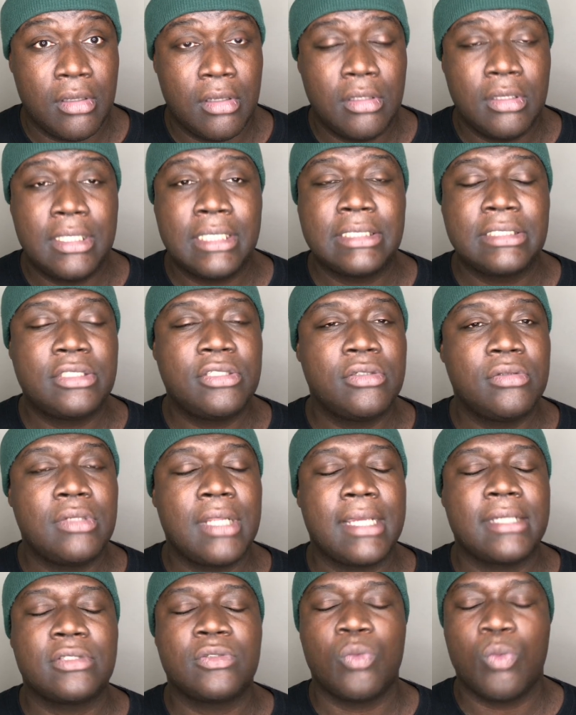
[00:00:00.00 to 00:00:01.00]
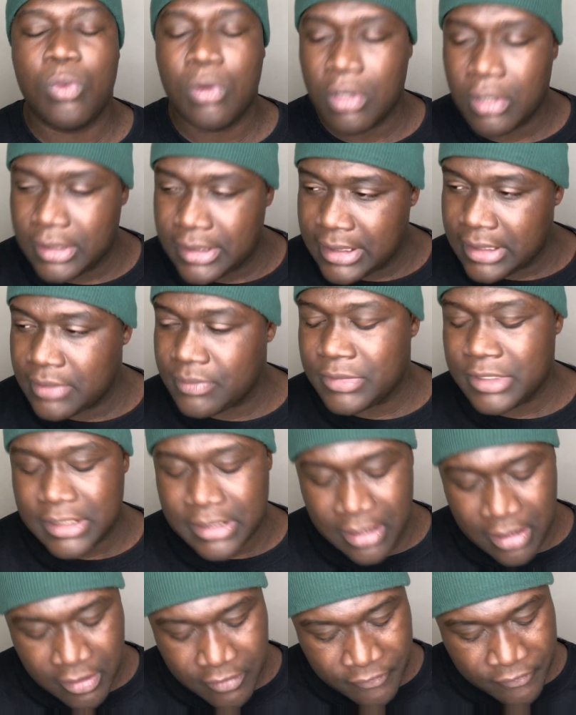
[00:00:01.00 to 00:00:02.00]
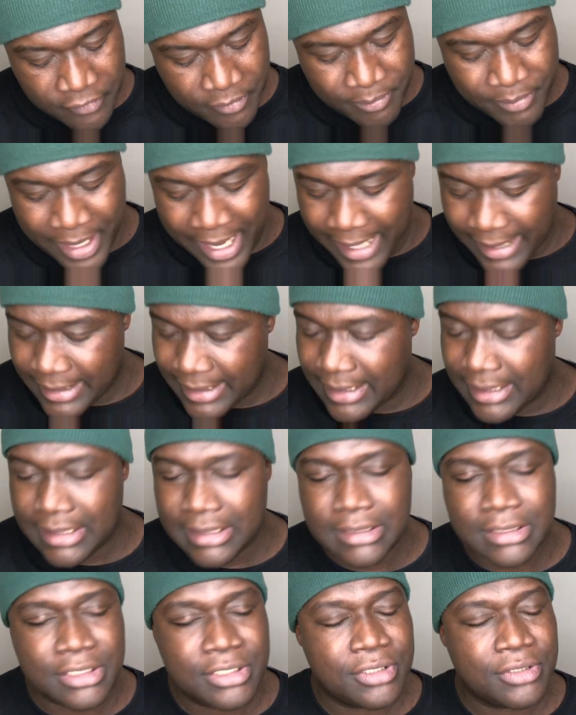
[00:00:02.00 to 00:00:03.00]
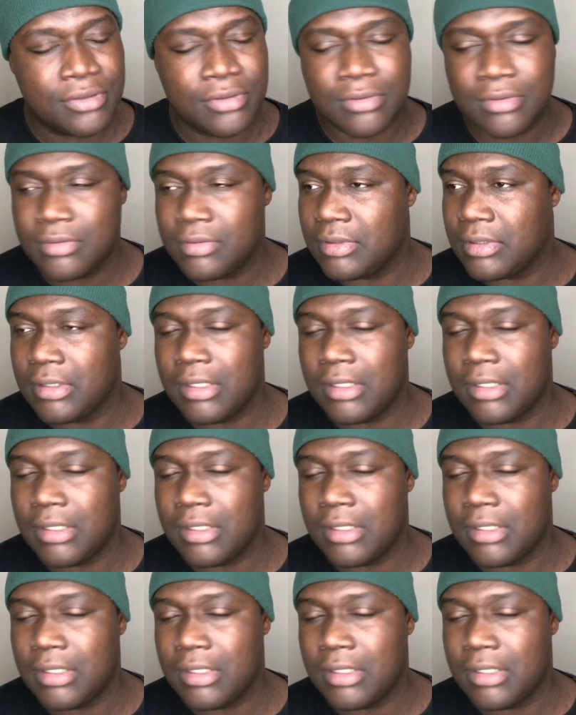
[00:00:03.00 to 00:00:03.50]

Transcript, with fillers: This dude has worked himself back into